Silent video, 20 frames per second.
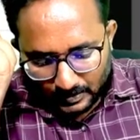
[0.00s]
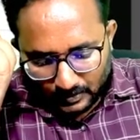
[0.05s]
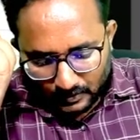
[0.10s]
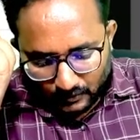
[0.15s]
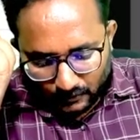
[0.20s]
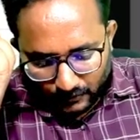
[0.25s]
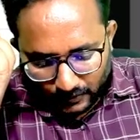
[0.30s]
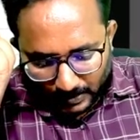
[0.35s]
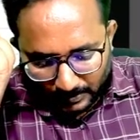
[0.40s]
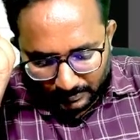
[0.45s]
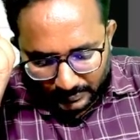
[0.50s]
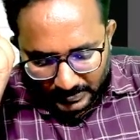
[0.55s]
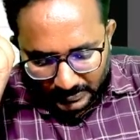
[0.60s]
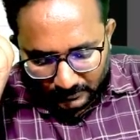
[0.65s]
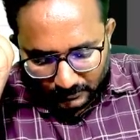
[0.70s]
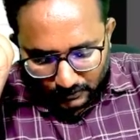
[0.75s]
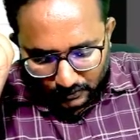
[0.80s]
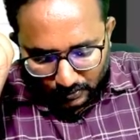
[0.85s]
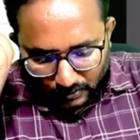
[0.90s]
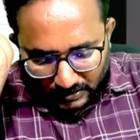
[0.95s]
From this
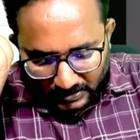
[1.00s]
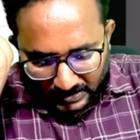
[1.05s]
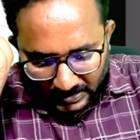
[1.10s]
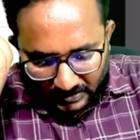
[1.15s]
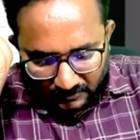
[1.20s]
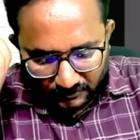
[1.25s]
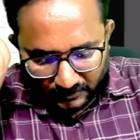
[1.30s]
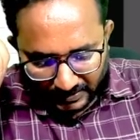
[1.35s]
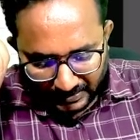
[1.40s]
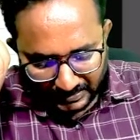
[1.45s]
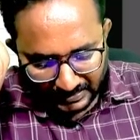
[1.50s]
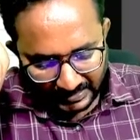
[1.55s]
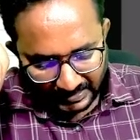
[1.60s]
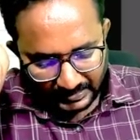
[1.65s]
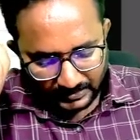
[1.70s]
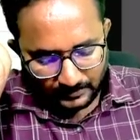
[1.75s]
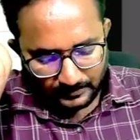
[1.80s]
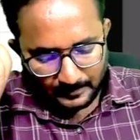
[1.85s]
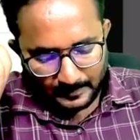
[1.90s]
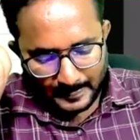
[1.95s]

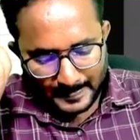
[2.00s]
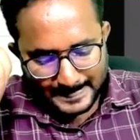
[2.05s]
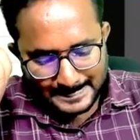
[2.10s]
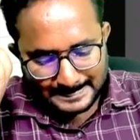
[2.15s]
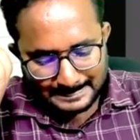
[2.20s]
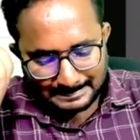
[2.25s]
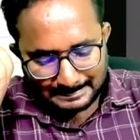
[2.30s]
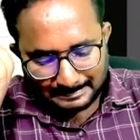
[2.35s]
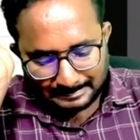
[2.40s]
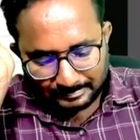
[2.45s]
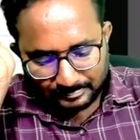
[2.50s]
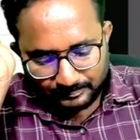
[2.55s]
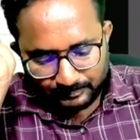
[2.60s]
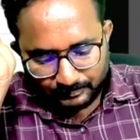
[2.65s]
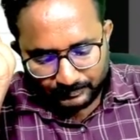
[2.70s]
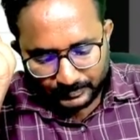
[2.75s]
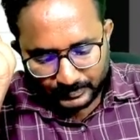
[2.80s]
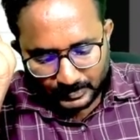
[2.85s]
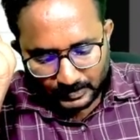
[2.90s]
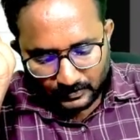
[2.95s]
25/9,
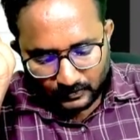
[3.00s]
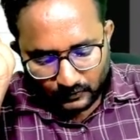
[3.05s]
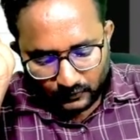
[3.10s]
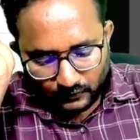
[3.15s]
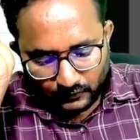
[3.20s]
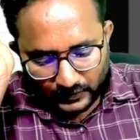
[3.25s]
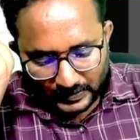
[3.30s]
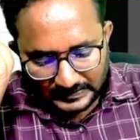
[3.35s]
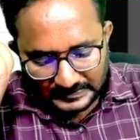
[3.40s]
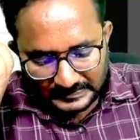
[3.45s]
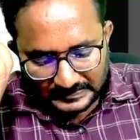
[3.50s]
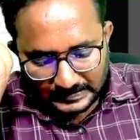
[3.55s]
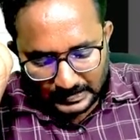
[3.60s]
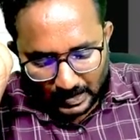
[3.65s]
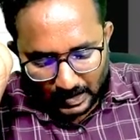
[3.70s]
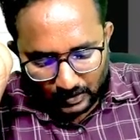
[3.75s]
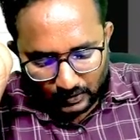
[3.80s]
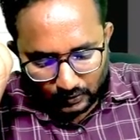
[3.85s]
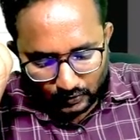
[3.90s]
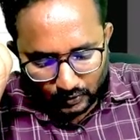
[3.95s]
1st
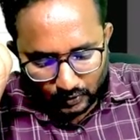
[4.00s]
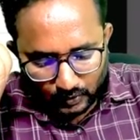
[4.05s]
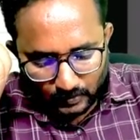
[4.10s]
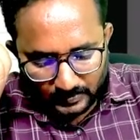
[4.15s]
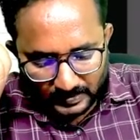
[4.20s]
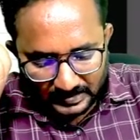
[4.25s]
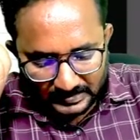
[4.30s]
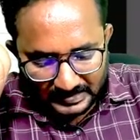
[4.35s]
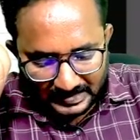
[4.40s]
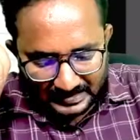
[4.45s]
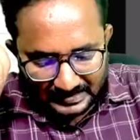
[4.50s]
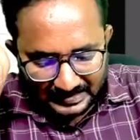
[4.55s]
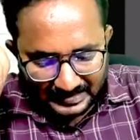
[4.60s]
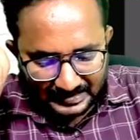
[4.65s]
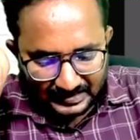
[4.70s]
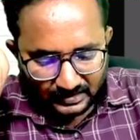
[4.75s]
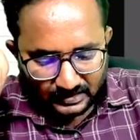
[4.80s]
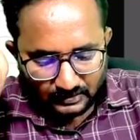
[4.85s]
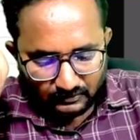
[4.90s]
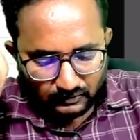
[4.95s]
October they are
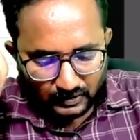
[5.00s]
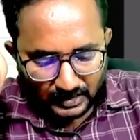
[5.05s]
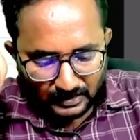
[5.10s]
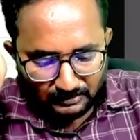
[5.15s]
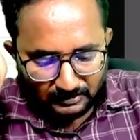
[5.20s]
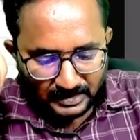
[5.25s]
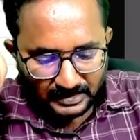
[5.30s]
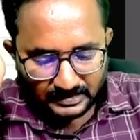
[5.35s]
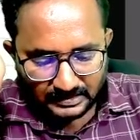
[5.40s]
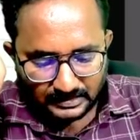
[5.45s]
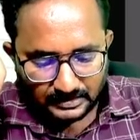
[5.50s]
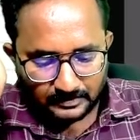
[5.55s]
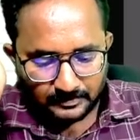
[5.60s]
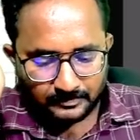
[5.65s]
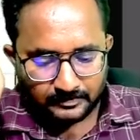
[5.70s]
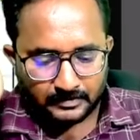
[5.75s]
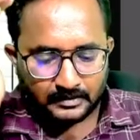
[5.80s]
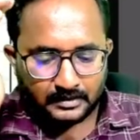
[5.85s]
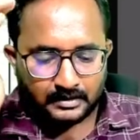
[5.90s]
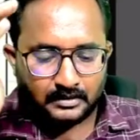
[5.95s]
taken the 1 month.
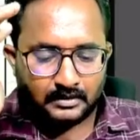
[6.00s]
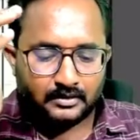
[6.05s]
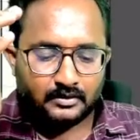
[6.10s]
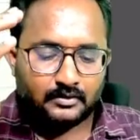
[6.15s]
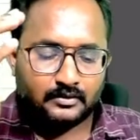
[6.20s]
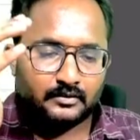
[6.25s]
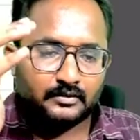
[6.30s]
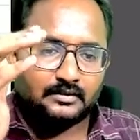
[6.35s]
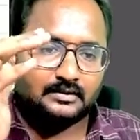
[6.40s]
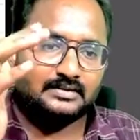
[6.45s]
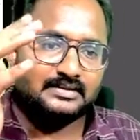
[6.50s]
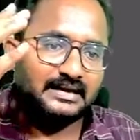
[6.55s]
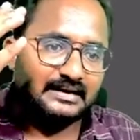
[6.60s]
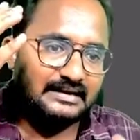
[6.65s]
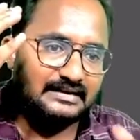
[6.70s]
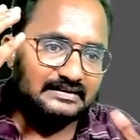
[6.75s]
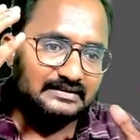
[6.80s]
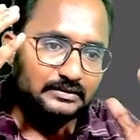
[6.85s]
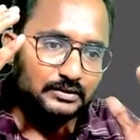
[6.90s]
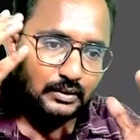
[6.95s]
That
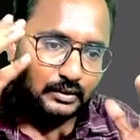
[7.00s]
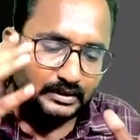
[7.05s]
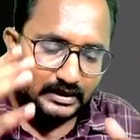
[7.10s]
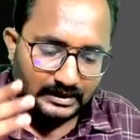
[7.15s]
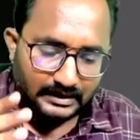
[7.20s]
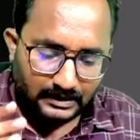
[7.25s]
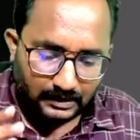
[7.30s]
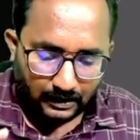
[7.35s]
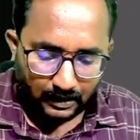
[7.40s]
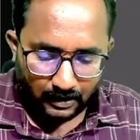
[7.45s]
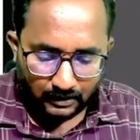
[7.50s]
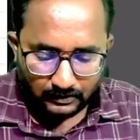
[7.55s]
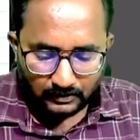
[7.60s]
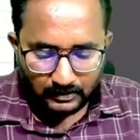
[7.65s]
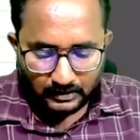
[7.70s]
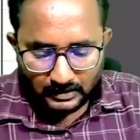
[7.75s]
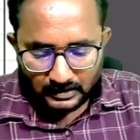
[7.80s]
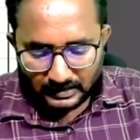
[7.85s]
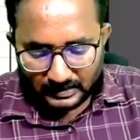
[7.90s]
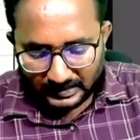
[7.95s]
is totally wrong.
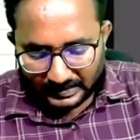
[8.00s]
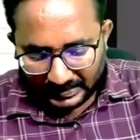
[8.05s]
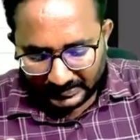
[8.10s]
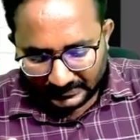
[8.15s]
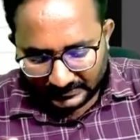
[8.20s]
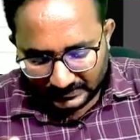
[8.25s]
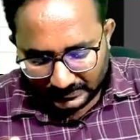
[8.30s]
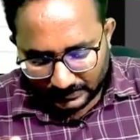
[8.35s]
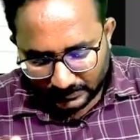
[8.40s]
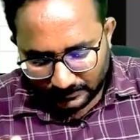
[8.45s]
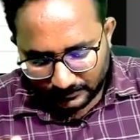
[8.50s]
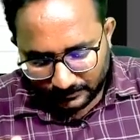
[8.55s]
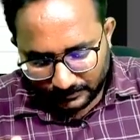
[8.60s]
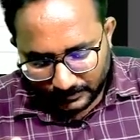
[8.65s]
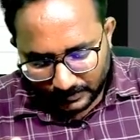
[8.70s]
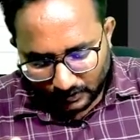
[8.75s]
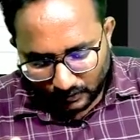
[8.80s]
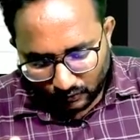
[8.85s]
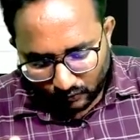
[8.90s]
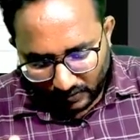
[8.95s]
Next
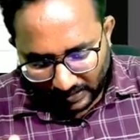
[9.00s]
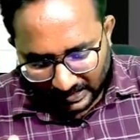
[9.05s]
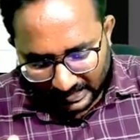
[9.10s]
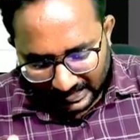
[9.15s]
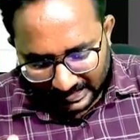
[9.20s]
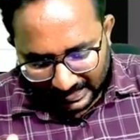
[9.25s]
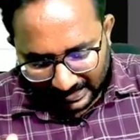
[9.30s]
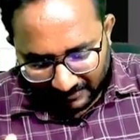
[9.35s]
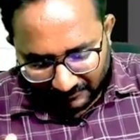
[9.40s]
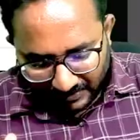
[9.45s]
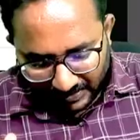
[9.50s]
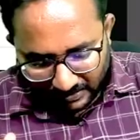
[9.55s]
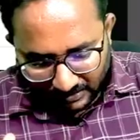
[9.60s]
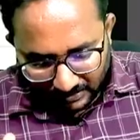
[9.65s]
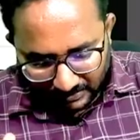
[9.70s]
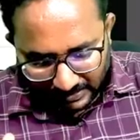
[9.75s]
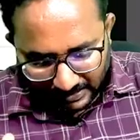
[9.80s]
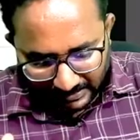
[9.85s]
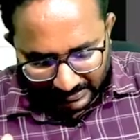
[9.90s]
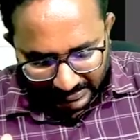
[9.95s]
1/11
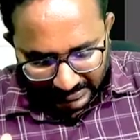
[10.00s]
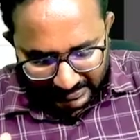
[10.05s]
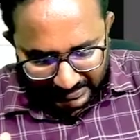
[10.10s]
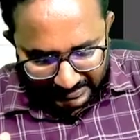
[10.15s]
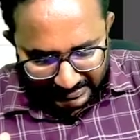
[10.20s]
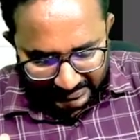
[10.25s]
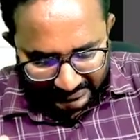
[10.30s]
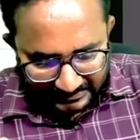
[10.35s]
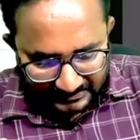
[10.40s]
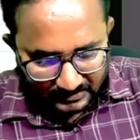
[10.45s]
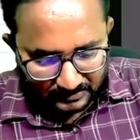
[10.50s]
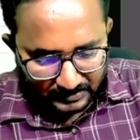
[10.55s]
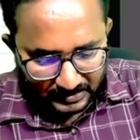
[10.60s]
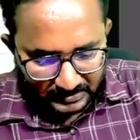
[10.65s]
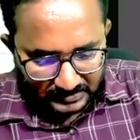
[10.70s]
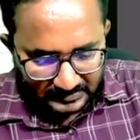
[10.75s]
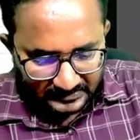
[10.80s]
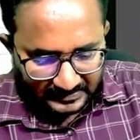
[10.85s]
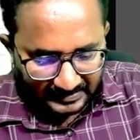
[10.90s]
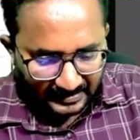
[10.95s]
they are taken next month,
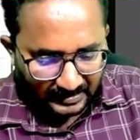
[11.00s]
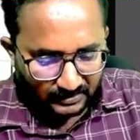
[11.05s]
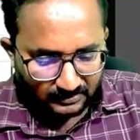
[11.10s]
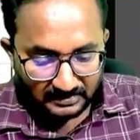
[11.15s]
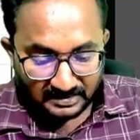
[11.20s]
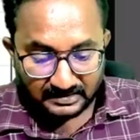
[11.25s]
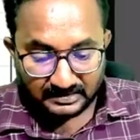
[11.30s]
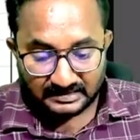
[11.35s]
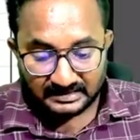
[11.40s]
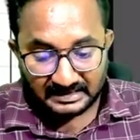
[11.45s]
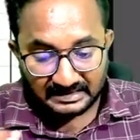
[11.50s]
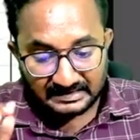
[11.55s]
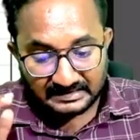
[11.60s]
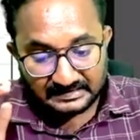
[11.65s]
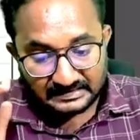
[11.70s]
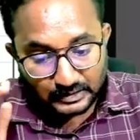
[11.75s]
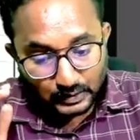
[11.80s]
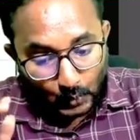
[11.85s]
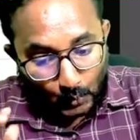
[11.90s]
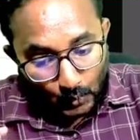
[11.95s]
2nd month. That is
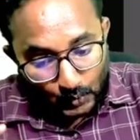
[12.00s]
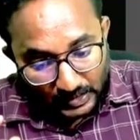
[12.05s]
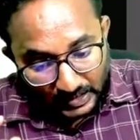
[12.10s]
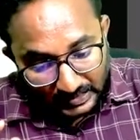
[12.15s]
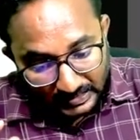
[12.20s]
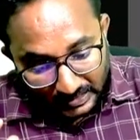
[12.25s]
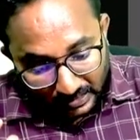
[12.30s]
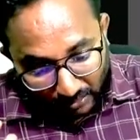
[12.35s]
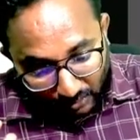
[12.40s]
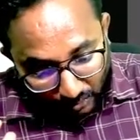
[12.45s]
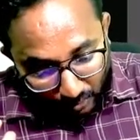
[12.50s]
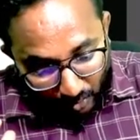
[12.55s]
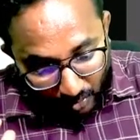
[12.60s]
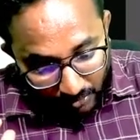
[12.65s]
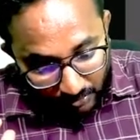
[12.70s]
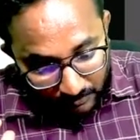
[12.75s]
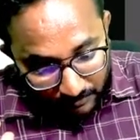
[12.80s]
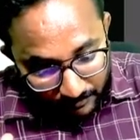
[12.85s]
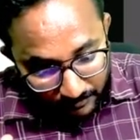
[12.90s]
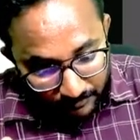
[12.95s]
totally wrong.
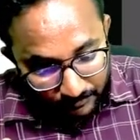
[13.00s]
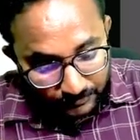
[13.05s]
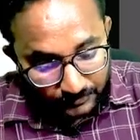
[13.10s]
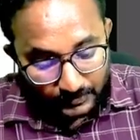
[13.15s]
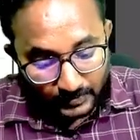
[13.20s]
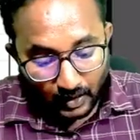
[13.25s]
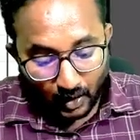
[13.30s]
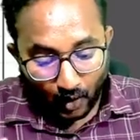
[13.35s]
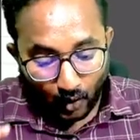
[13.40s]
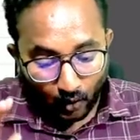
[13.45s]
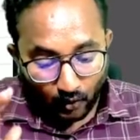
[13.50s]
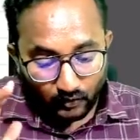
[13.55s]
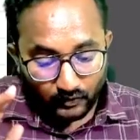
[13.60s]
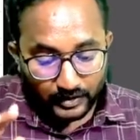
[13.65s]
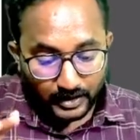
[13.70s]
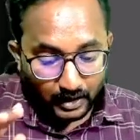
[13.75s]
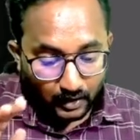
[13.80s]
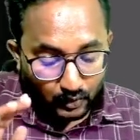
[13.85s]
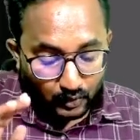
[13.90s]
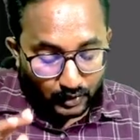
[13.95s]
How we
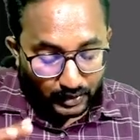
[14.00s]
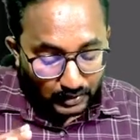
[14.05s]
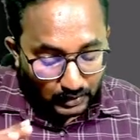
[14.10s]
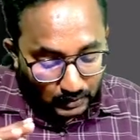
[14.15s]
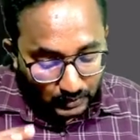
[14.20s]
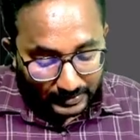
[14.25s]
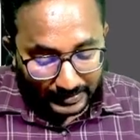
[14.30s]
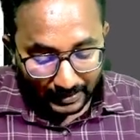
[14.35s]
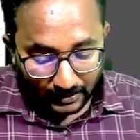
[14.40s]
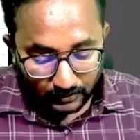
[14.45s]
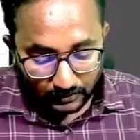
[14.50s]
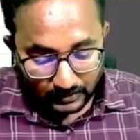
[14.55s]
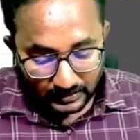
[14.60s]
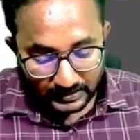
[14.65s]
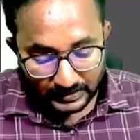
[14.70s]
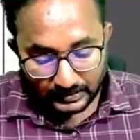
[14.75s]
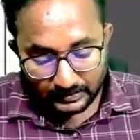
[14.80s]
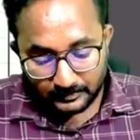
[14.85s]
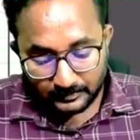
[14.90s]
are going to calculate?